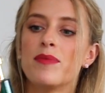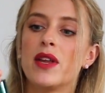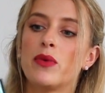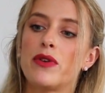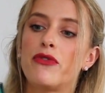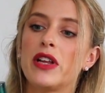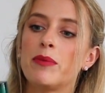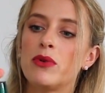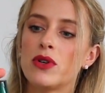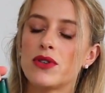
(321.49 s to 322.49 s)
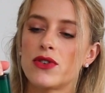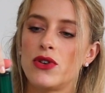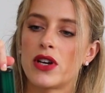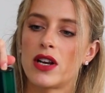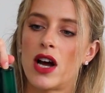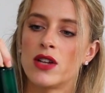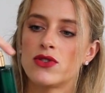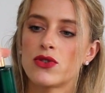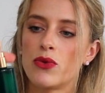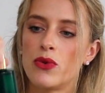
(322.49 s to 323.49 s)
They're refillable, so you can
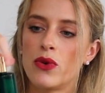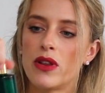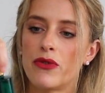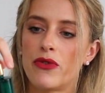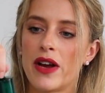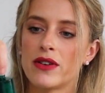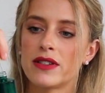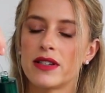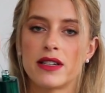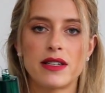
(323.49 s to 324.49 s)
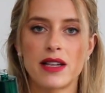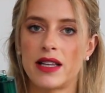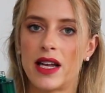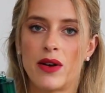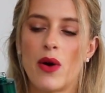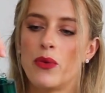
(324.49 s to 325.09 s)
unscrew the fragrances and then